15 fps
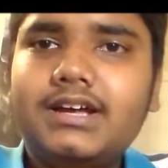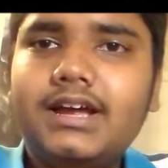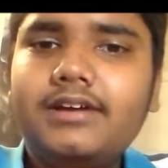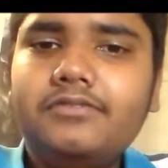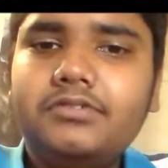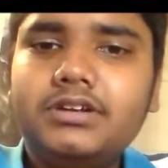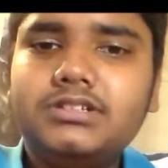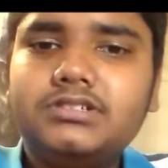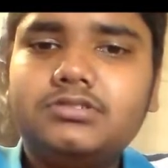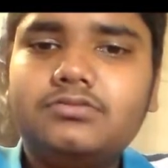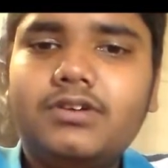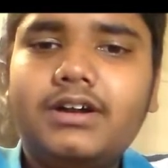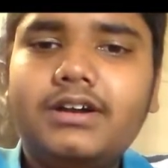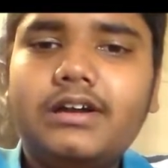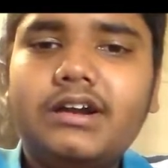I
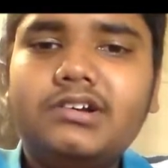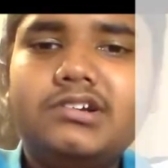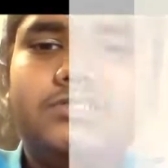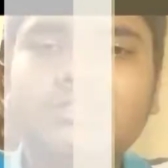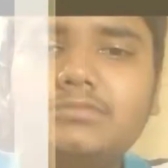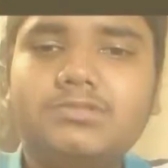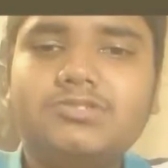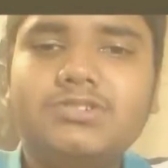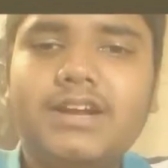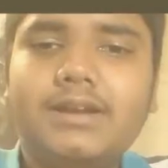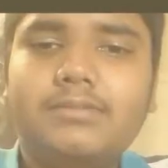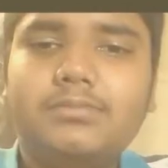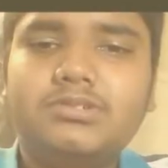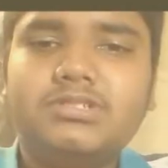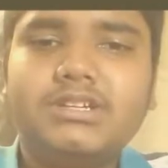reached 100
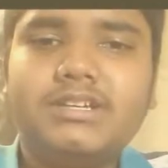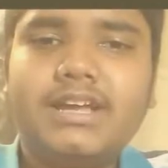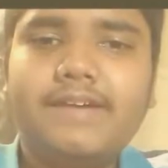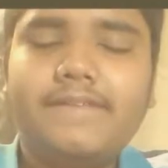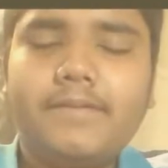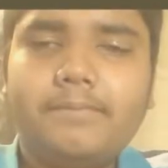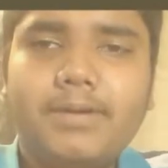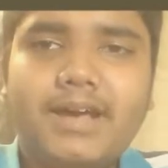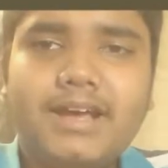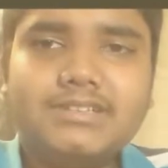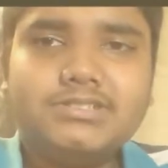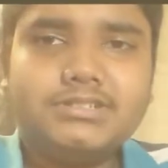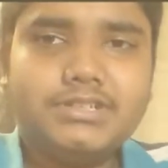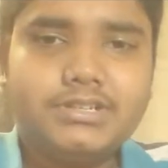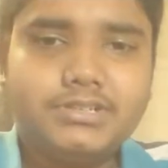subscribers and I even
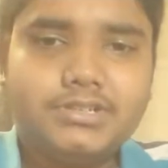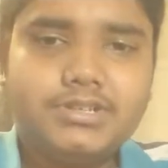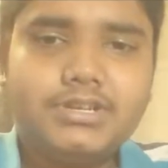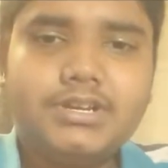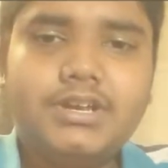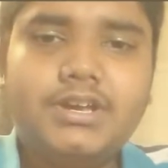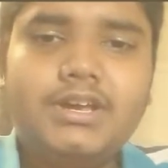passed it.